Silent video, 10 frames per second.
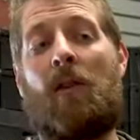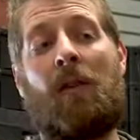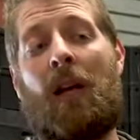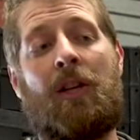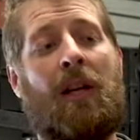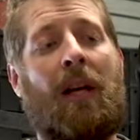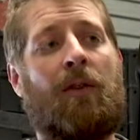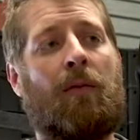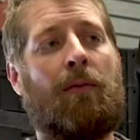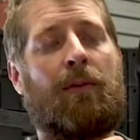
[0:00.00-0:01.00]
you can actually get
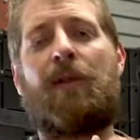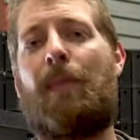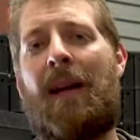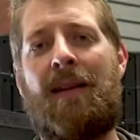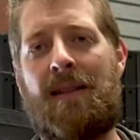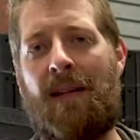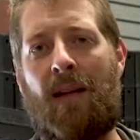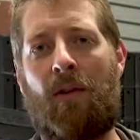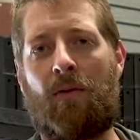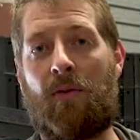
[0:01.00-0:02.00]
your spanners in
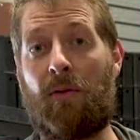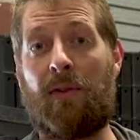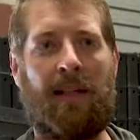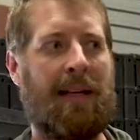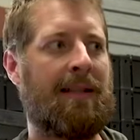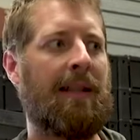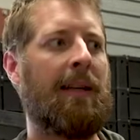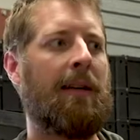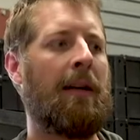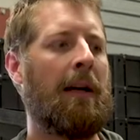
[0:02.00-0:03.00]
and your tools in as
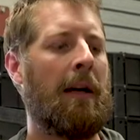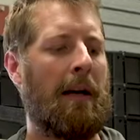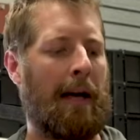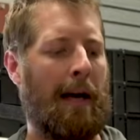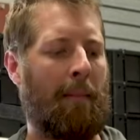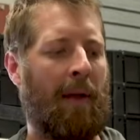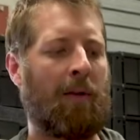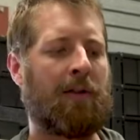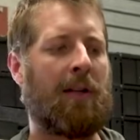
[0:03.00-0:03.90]
needed. They're also